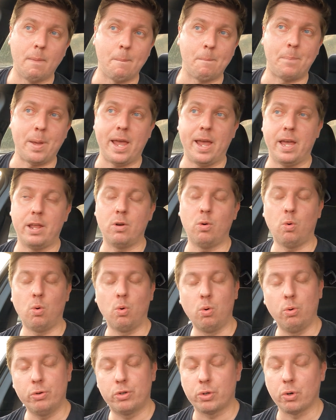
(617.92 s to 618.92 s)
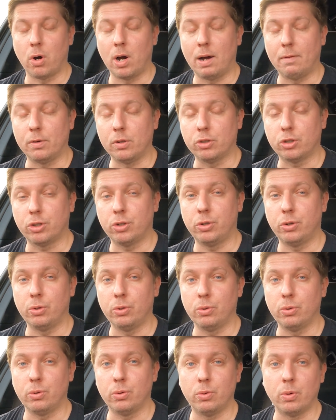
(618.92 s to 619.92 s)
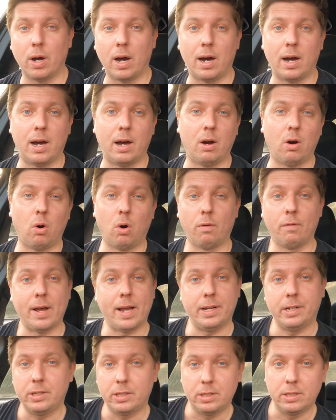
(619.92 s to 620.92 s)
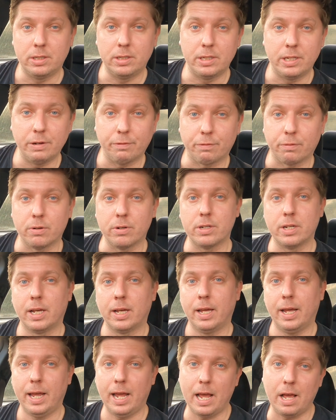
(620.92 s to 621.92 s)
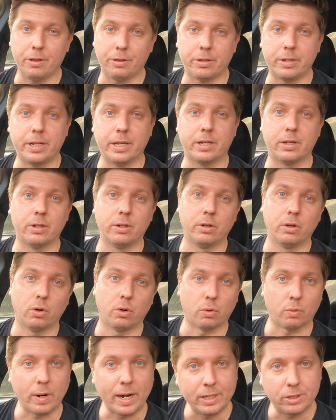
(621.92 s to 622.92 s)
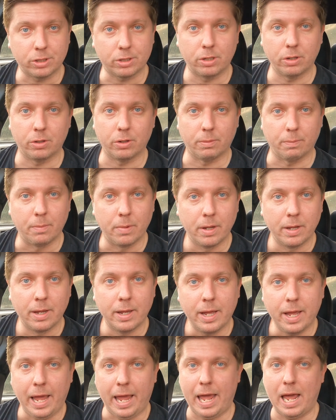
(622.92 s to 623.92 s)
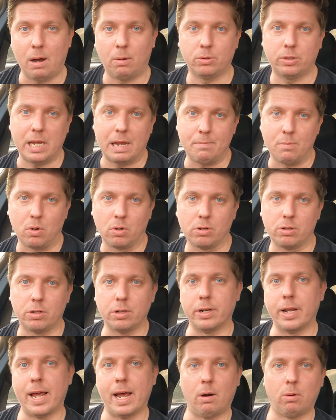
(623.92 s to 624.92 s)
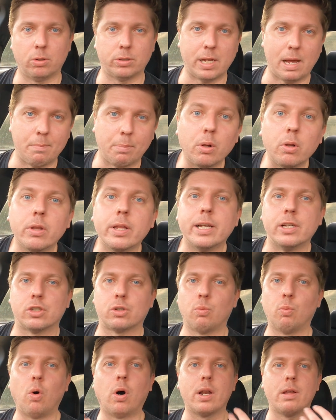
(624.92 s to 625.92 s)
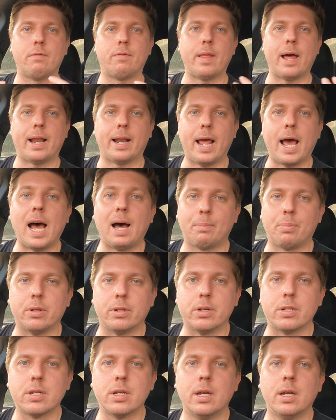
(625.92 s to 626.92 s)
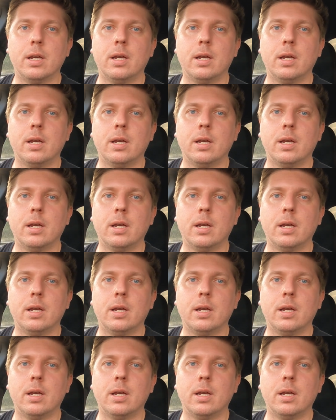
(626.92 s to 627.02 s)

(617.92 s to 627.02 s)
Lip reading: ban all drivers who are of a different ethnic race to them? How is that monitored? How is that policed? What if that happened?